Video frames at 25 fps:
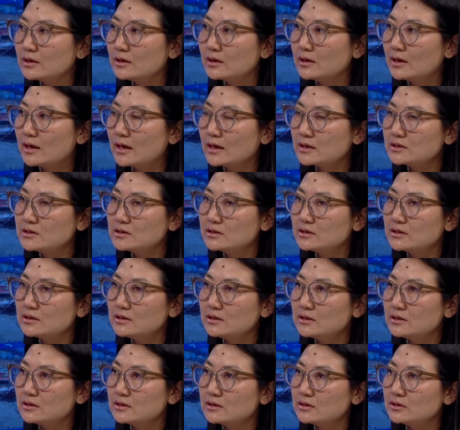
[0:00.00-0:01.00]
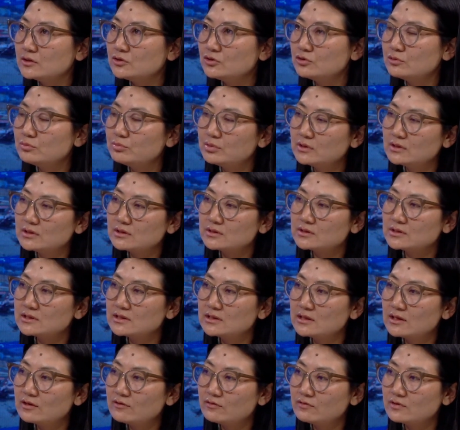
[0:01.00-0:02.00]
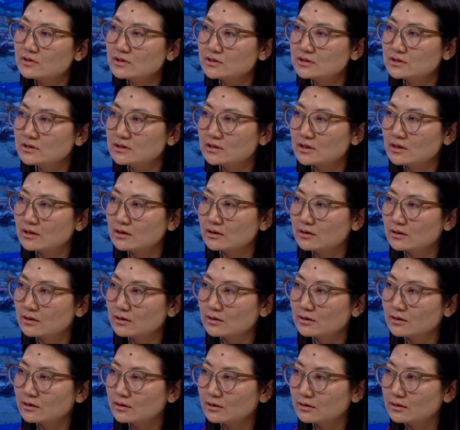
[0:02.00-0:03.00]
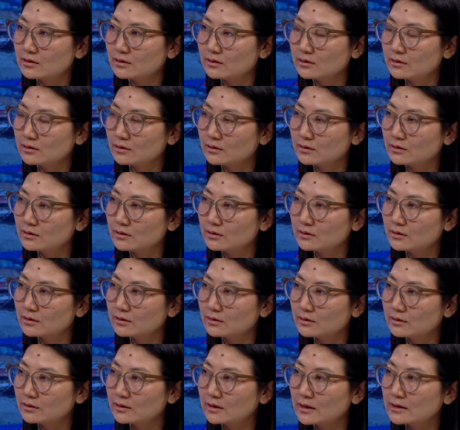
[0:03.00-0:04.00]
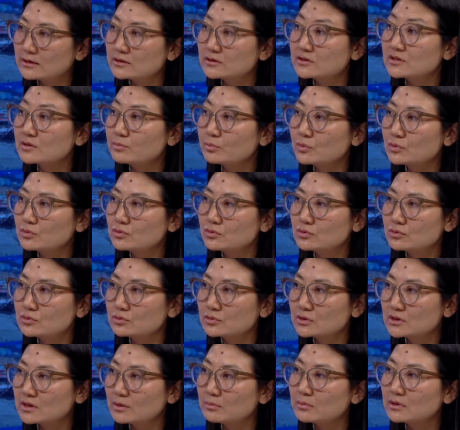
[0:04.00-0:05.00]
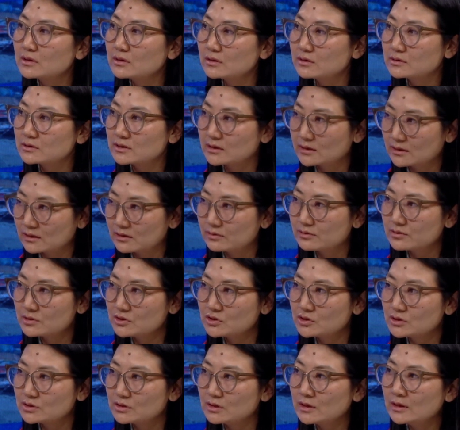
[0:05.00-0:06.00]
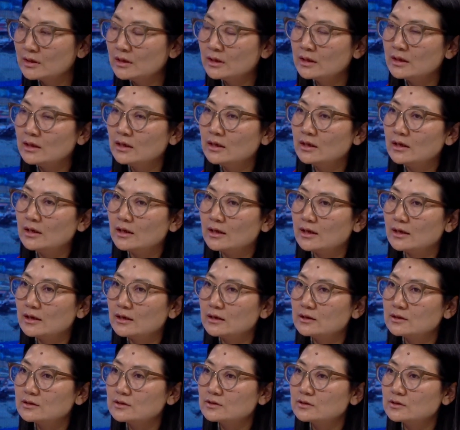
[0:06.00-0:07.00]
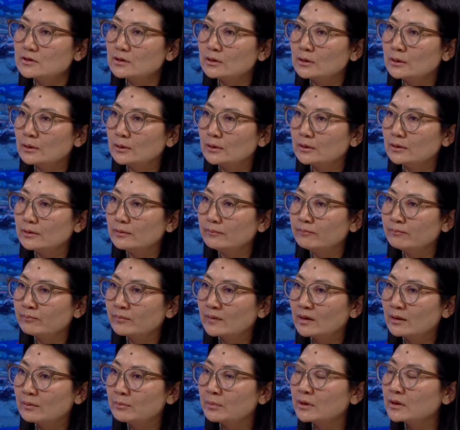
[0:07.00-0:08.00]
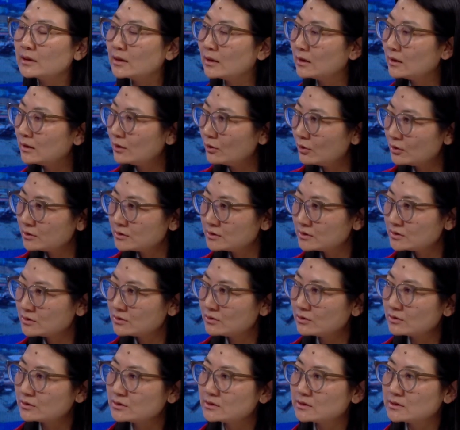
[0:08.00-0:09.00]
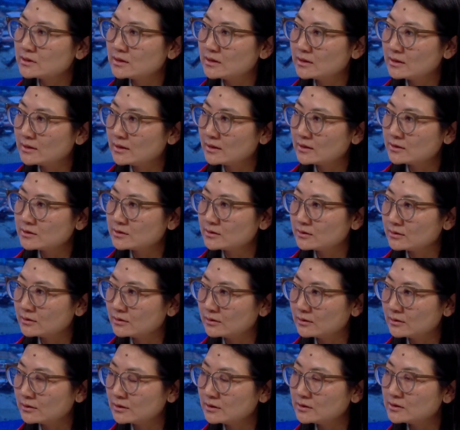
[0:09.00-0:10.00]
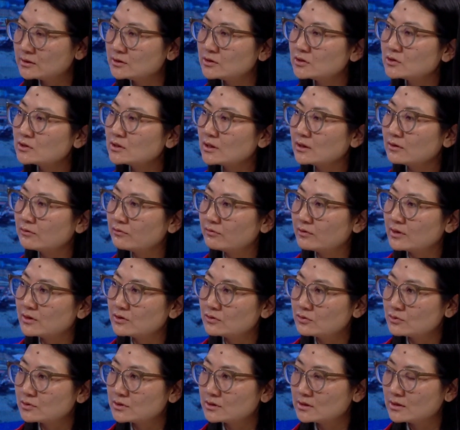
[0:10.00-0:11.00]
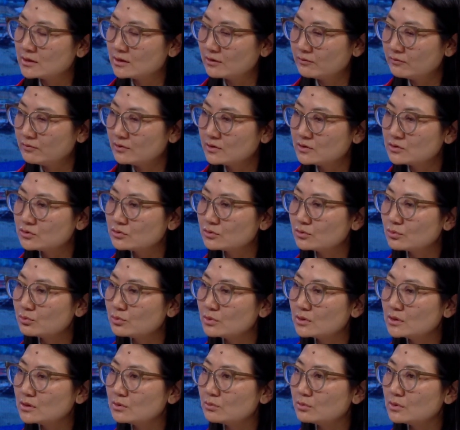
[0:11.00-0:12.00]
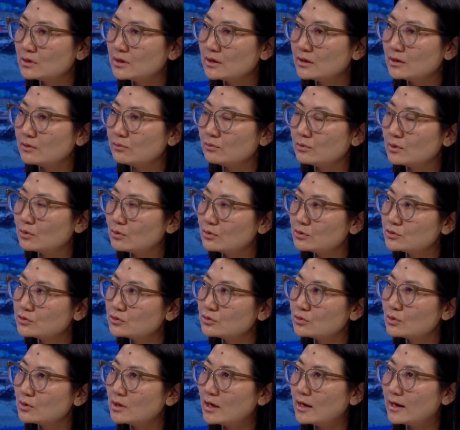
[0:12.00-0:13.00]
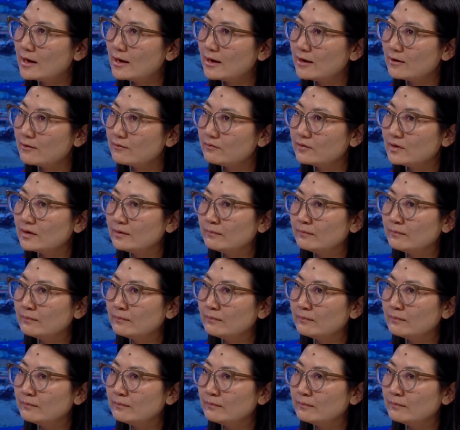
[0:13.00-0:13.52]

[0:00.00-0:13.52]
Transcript: actually it should be the CFAs that are supposed to submit the declaration, and but our law does not say that it's just confined to CFAs. So we also have